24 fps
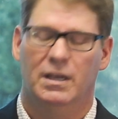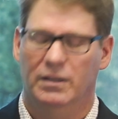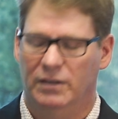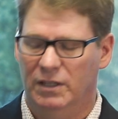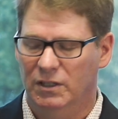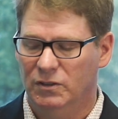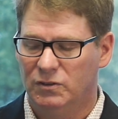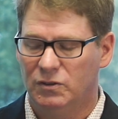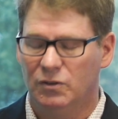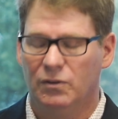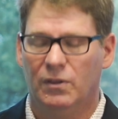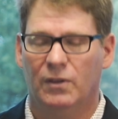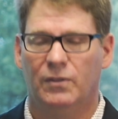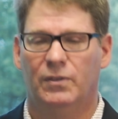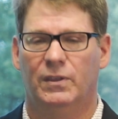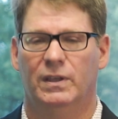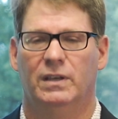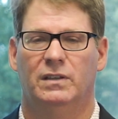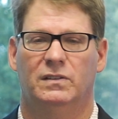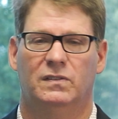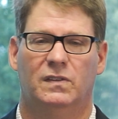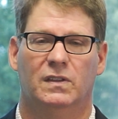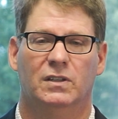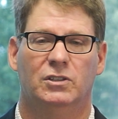These are the
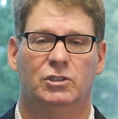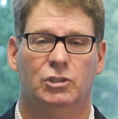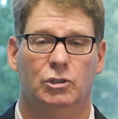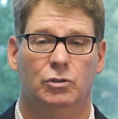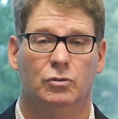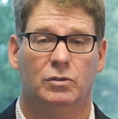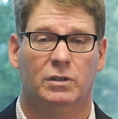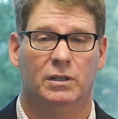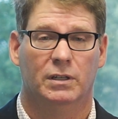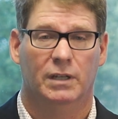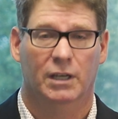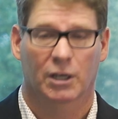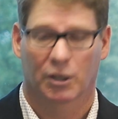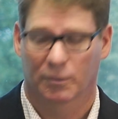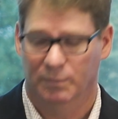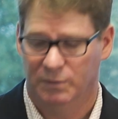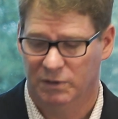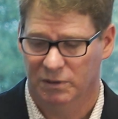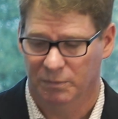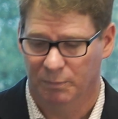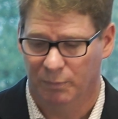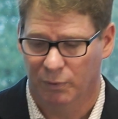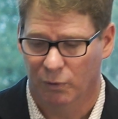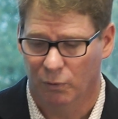things that you can help
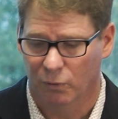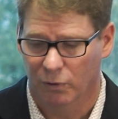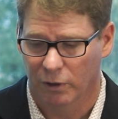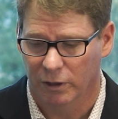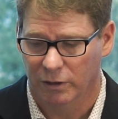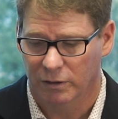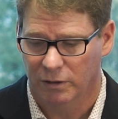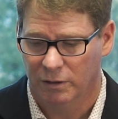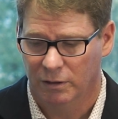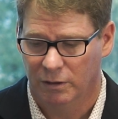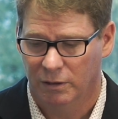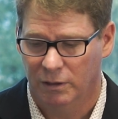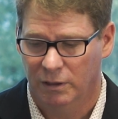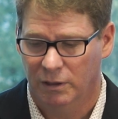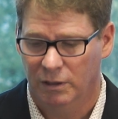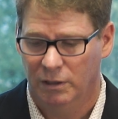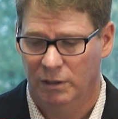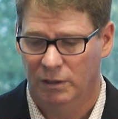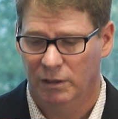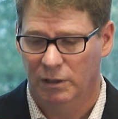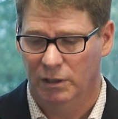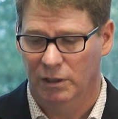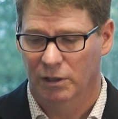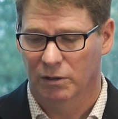support
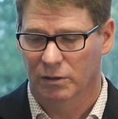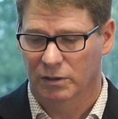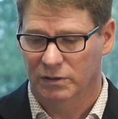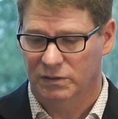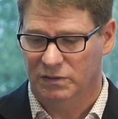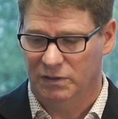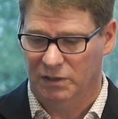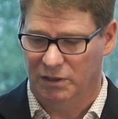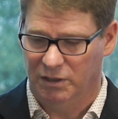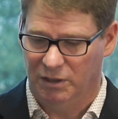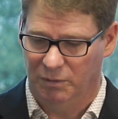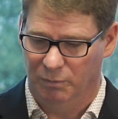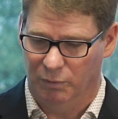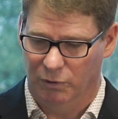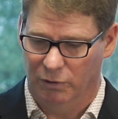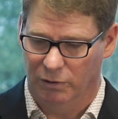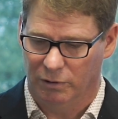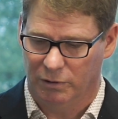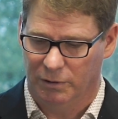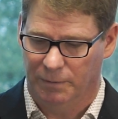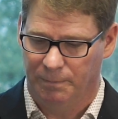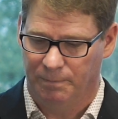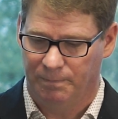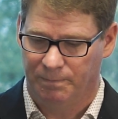here at
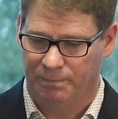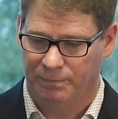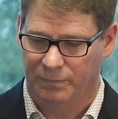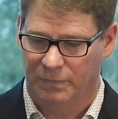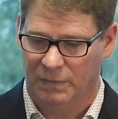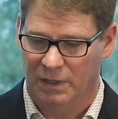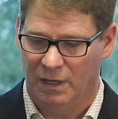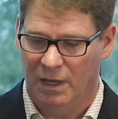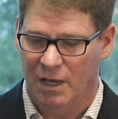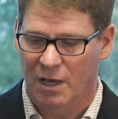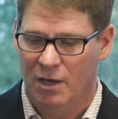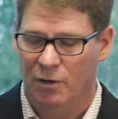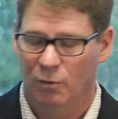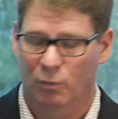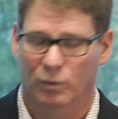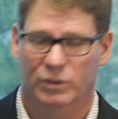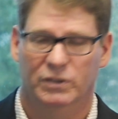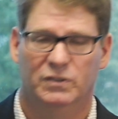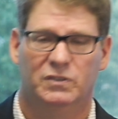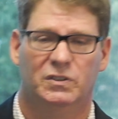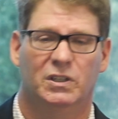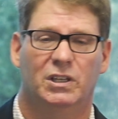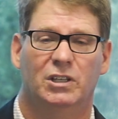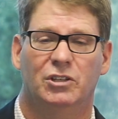Sunnybrook. Well,
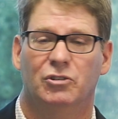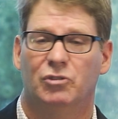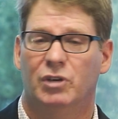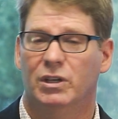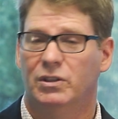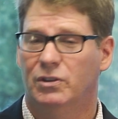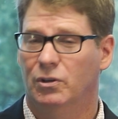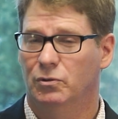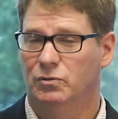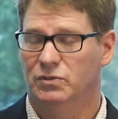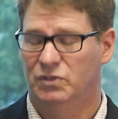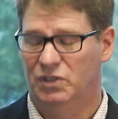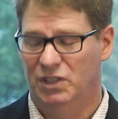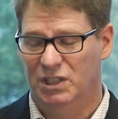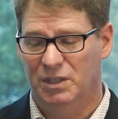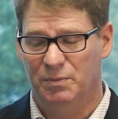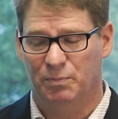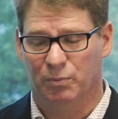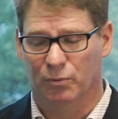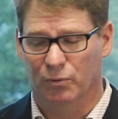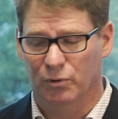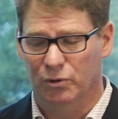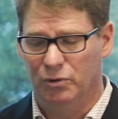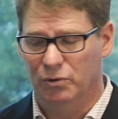you see, you get those
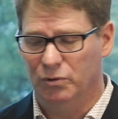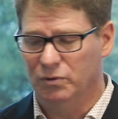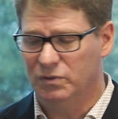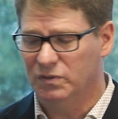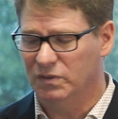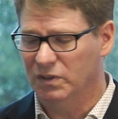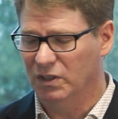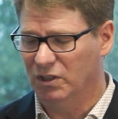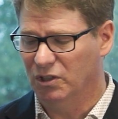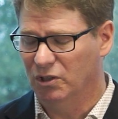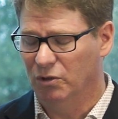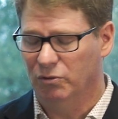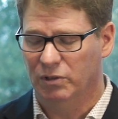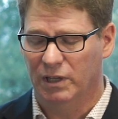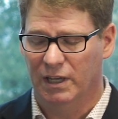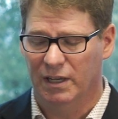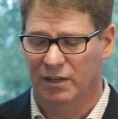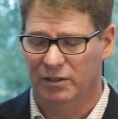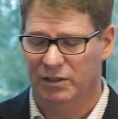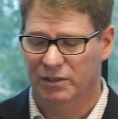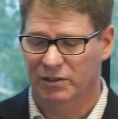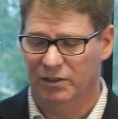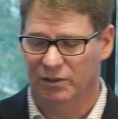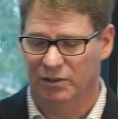deep roots that go
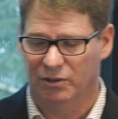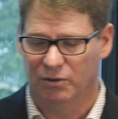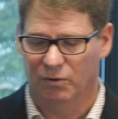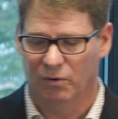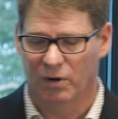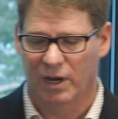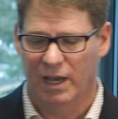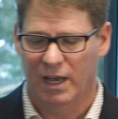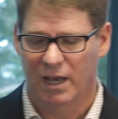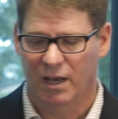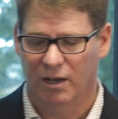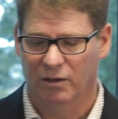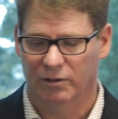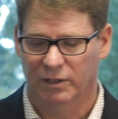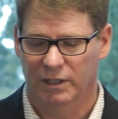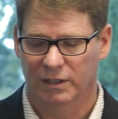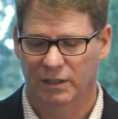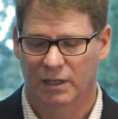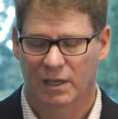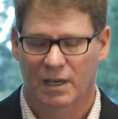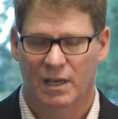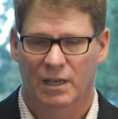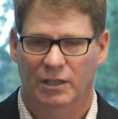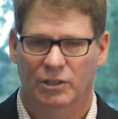down into the ground,
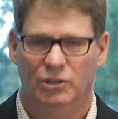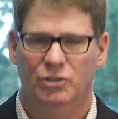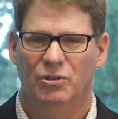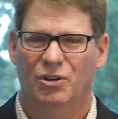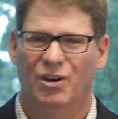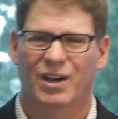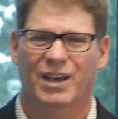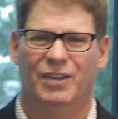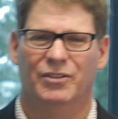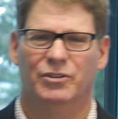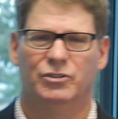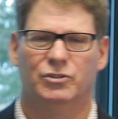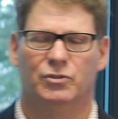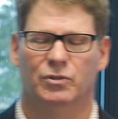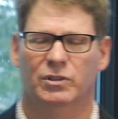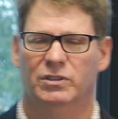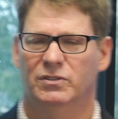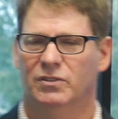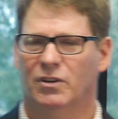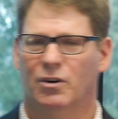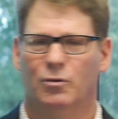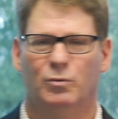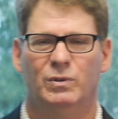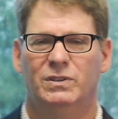and you know how the
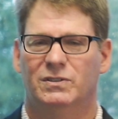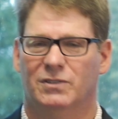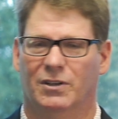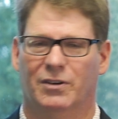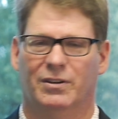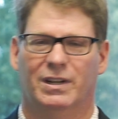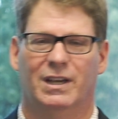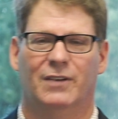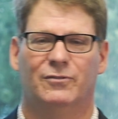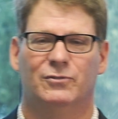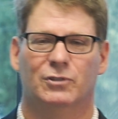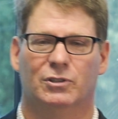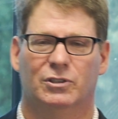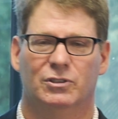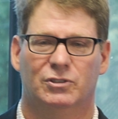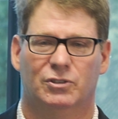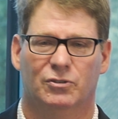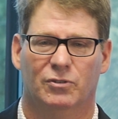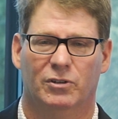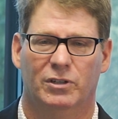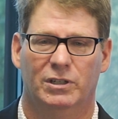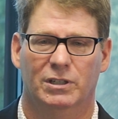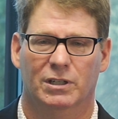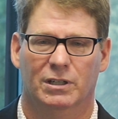trees are. We saw it after
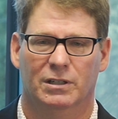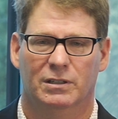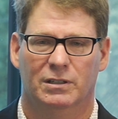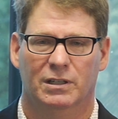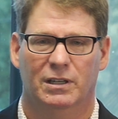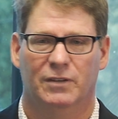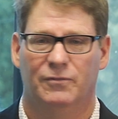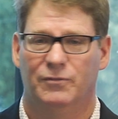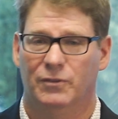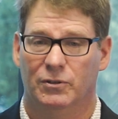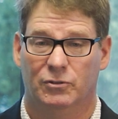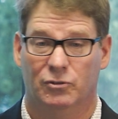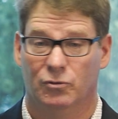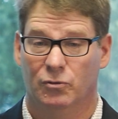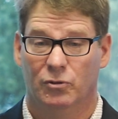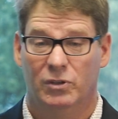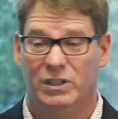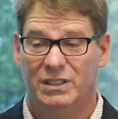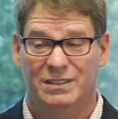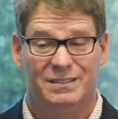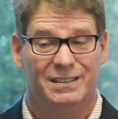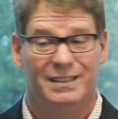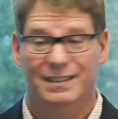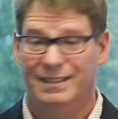Katrina. If the
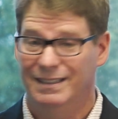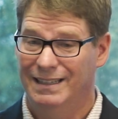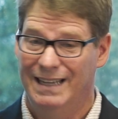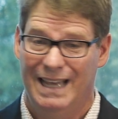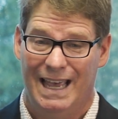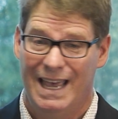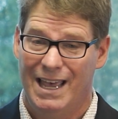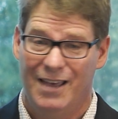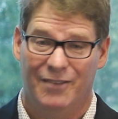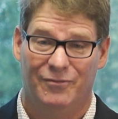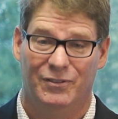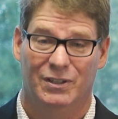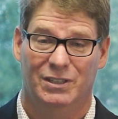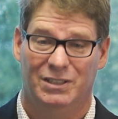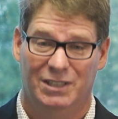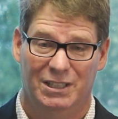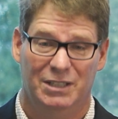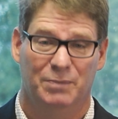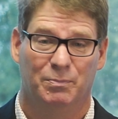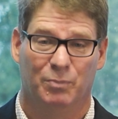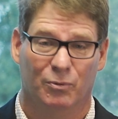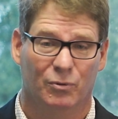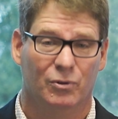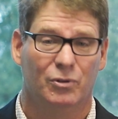trees didn't have the
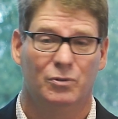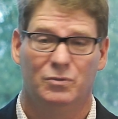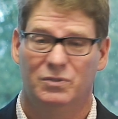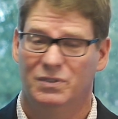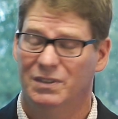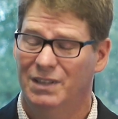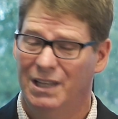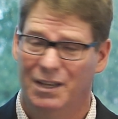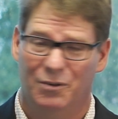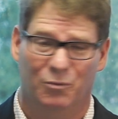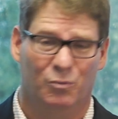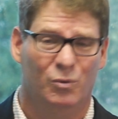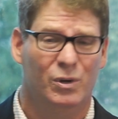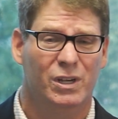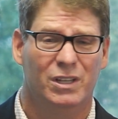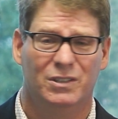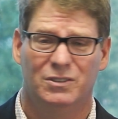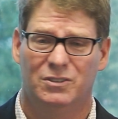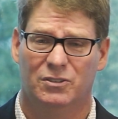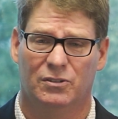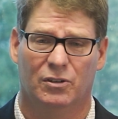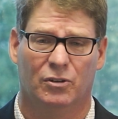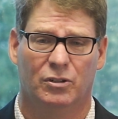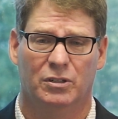deep roots and that
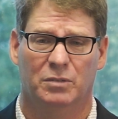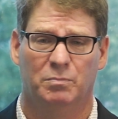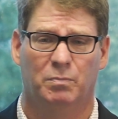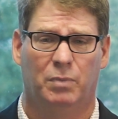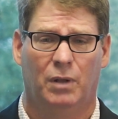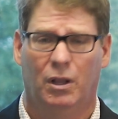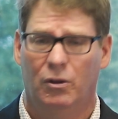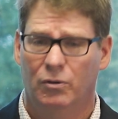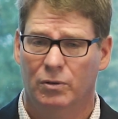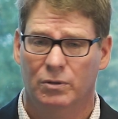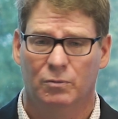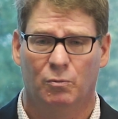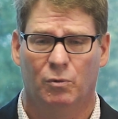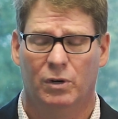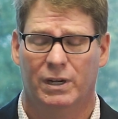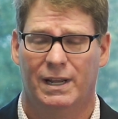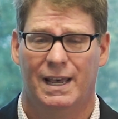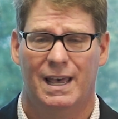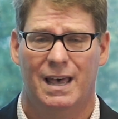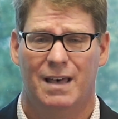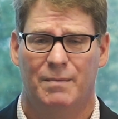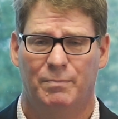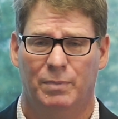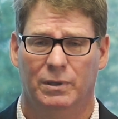wind started blowing, what
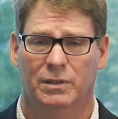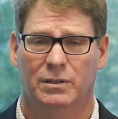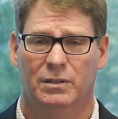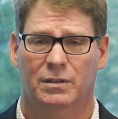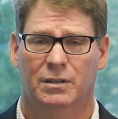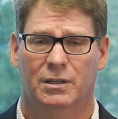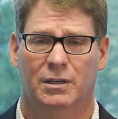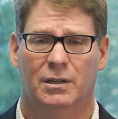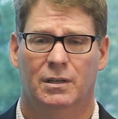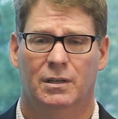happened?